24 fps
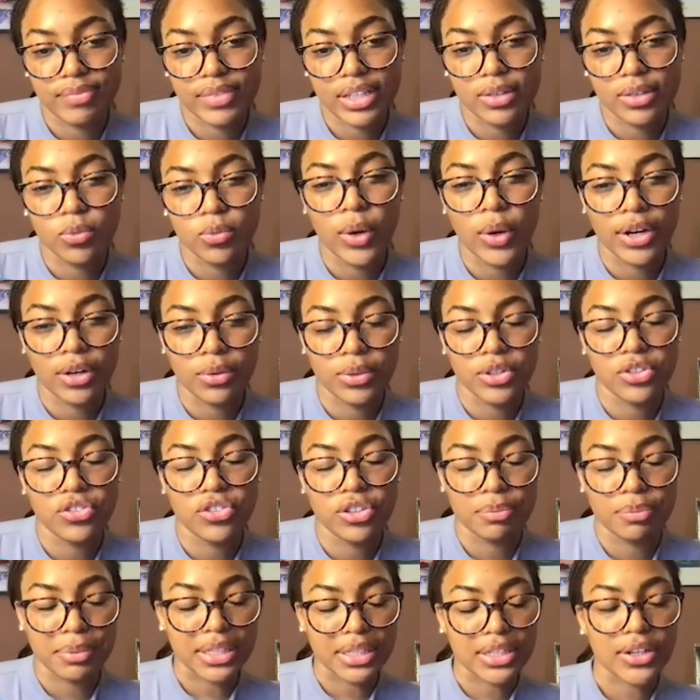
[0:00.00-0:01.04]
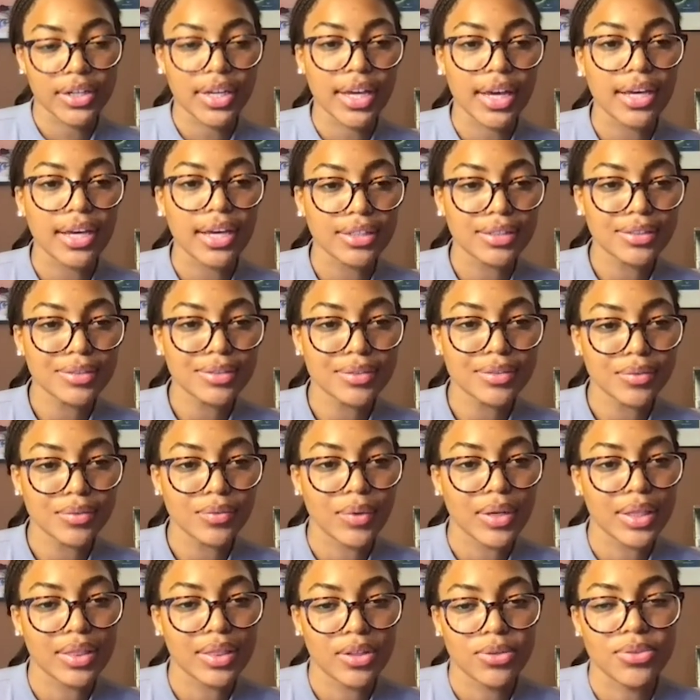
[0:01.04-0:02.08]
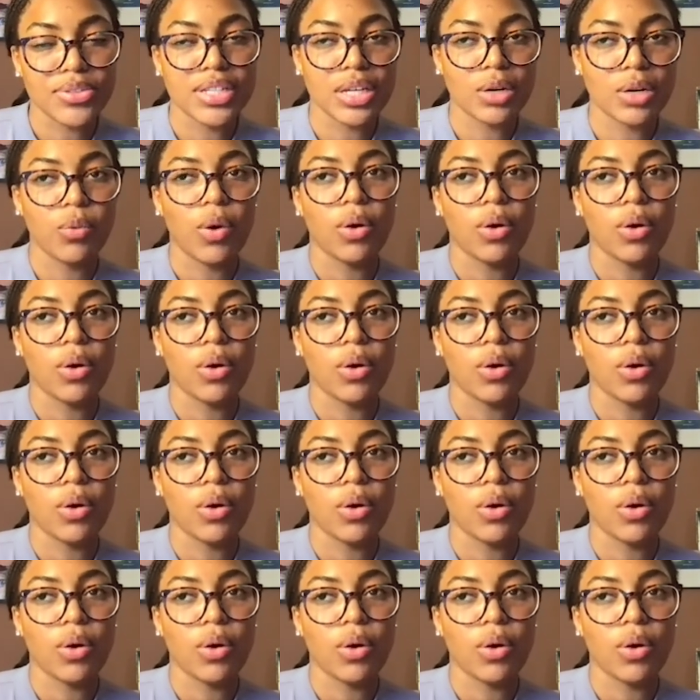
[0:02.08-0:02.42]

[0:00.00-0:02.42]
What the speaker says: where we should be looking with using